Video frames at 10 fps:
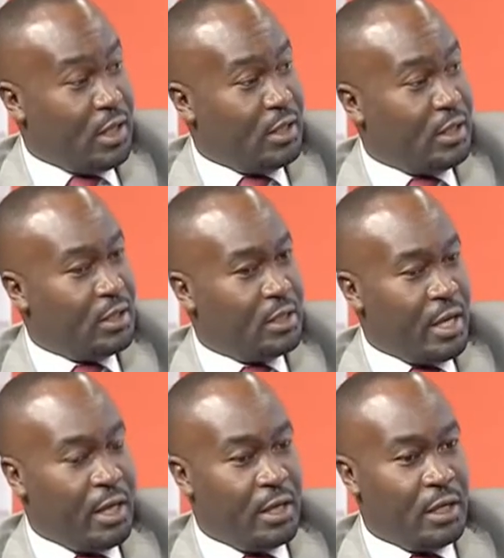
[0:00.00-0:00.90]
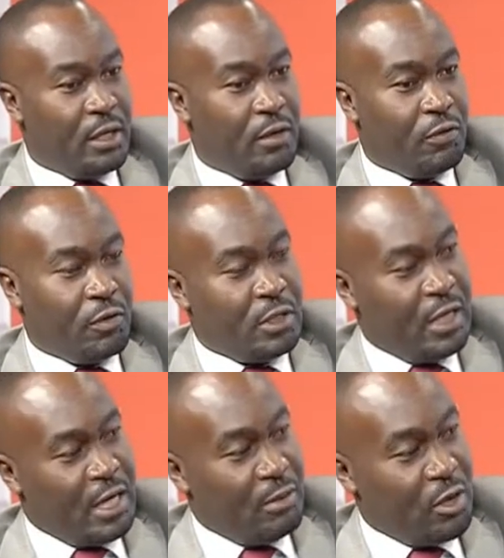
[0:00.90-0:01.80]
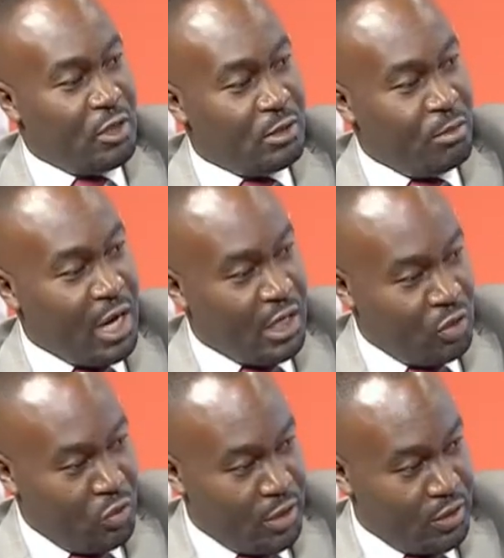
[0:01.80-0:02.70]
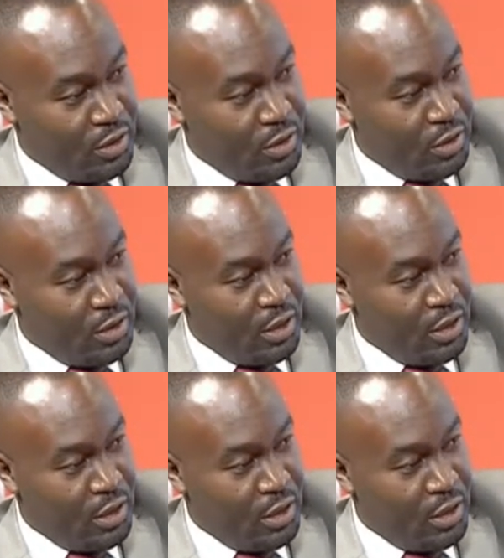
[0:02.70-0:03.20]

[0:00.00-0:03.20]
is saying, of course, he heard about this bank assurance